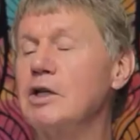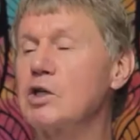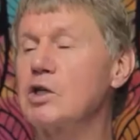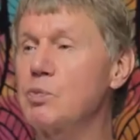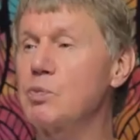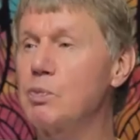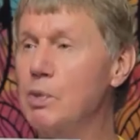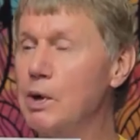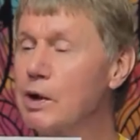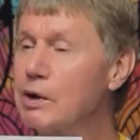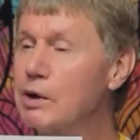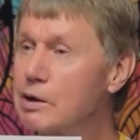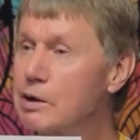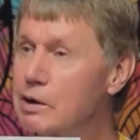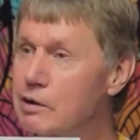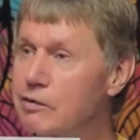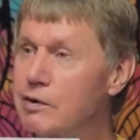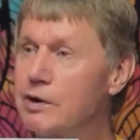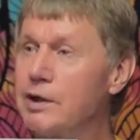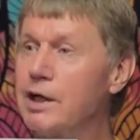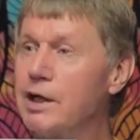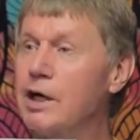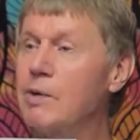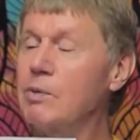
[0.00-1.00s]
It's part
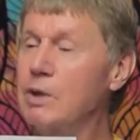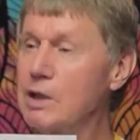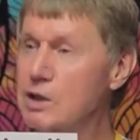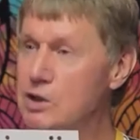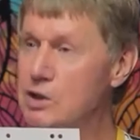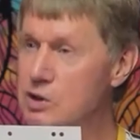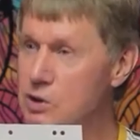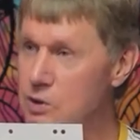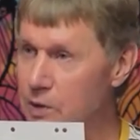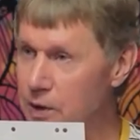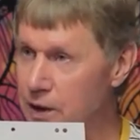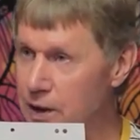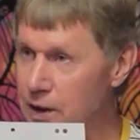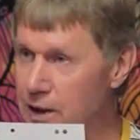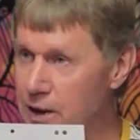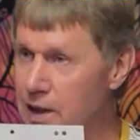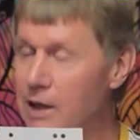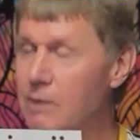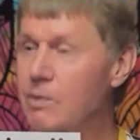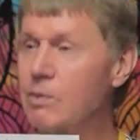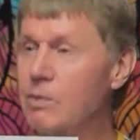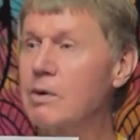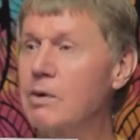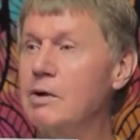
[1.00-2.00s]
of a name, but it's not a
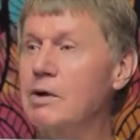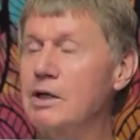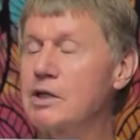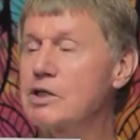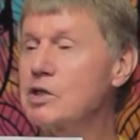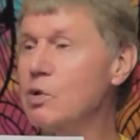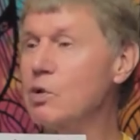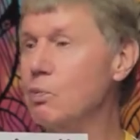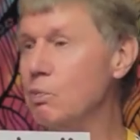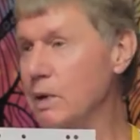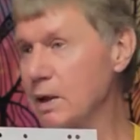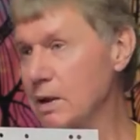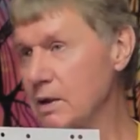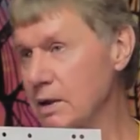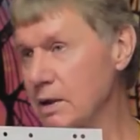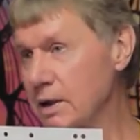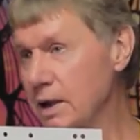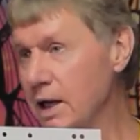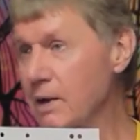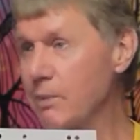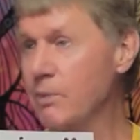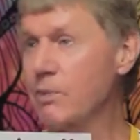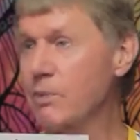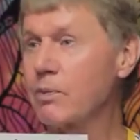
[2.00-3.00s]
name, it's a
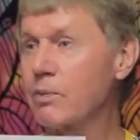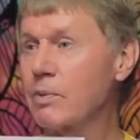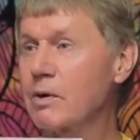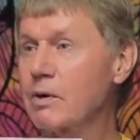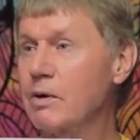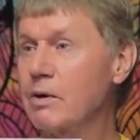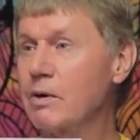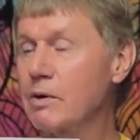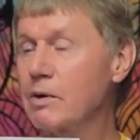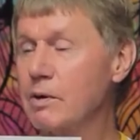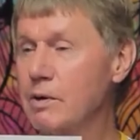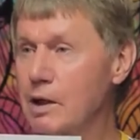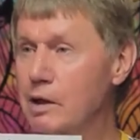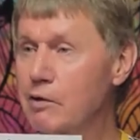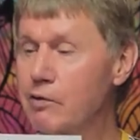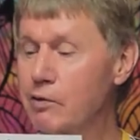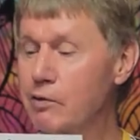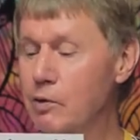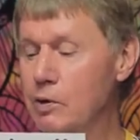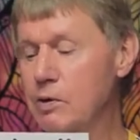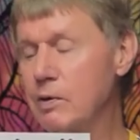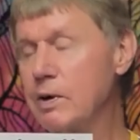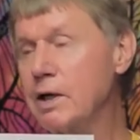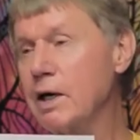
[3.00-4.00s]
middle name.
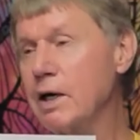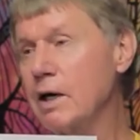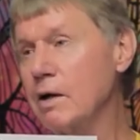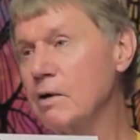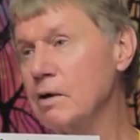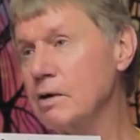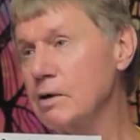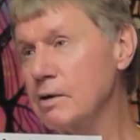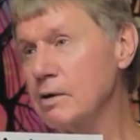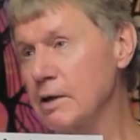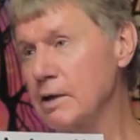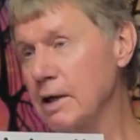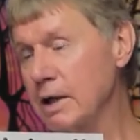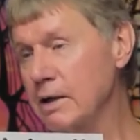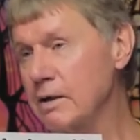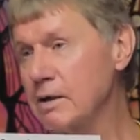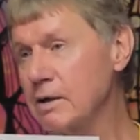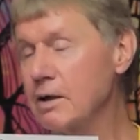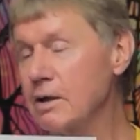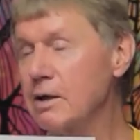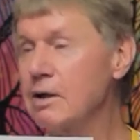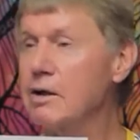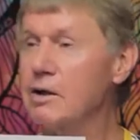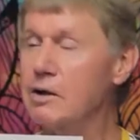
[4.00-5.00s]
Therefore, you cannot
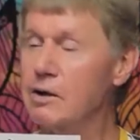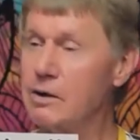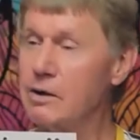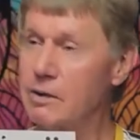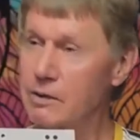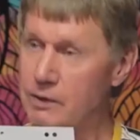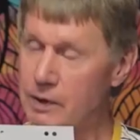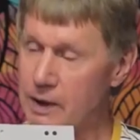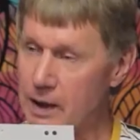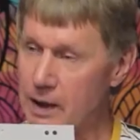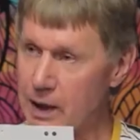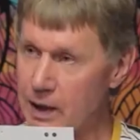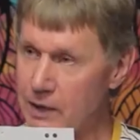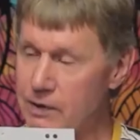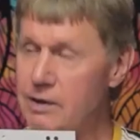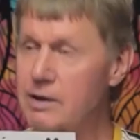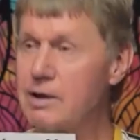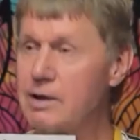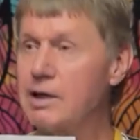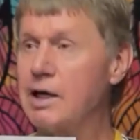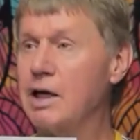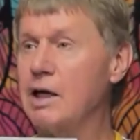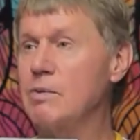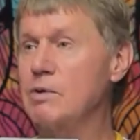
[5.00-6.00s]
write the
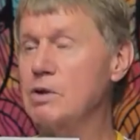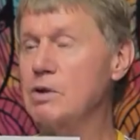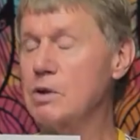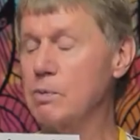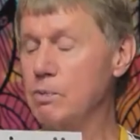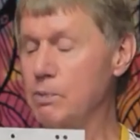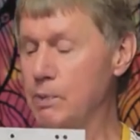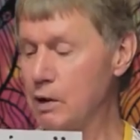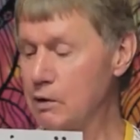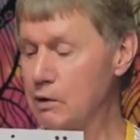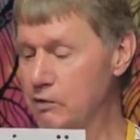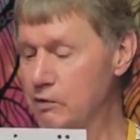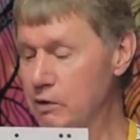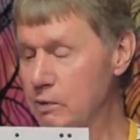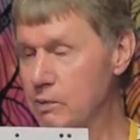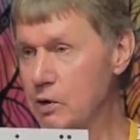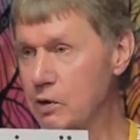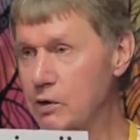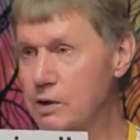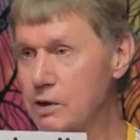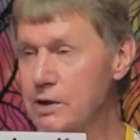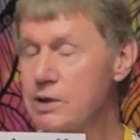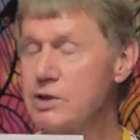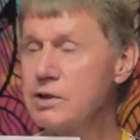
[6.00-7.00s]
other names apart
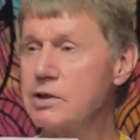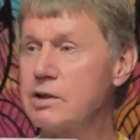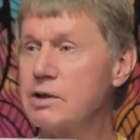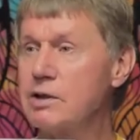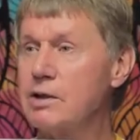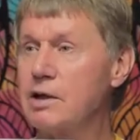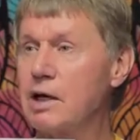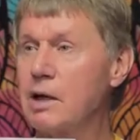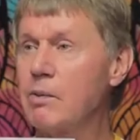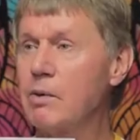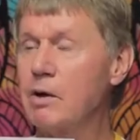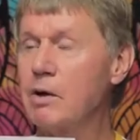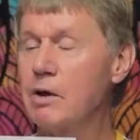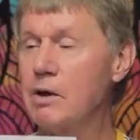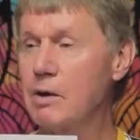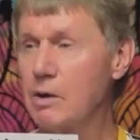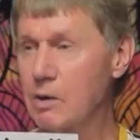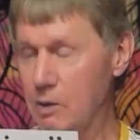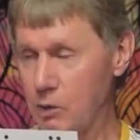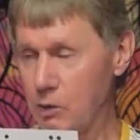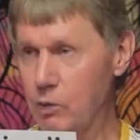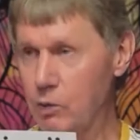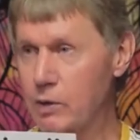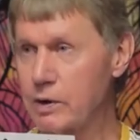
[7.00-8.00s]
from your Christian name
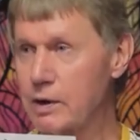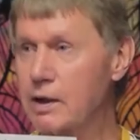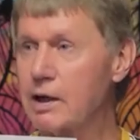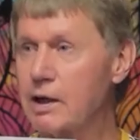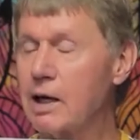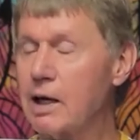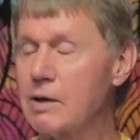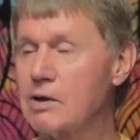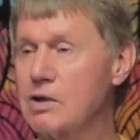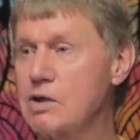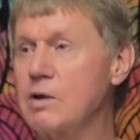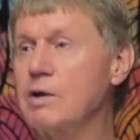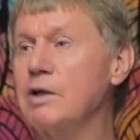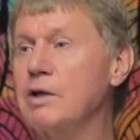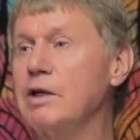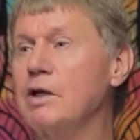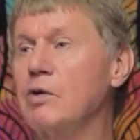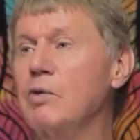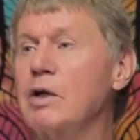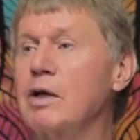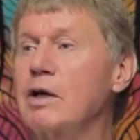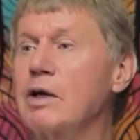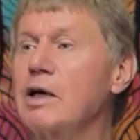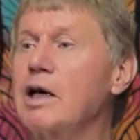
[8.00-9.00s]
with a
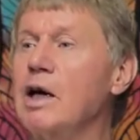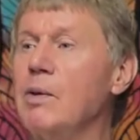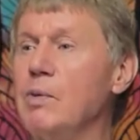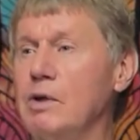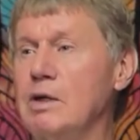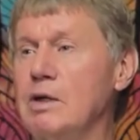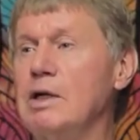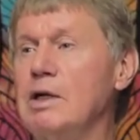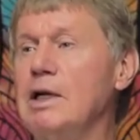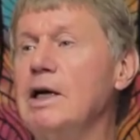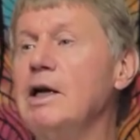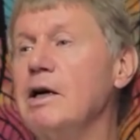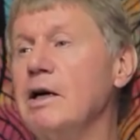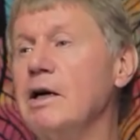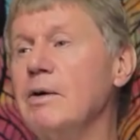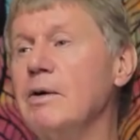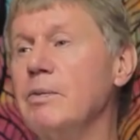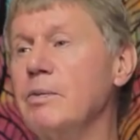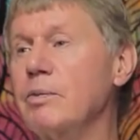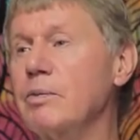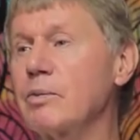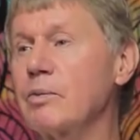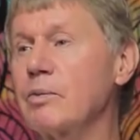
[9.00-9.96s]
starting with a capital letter.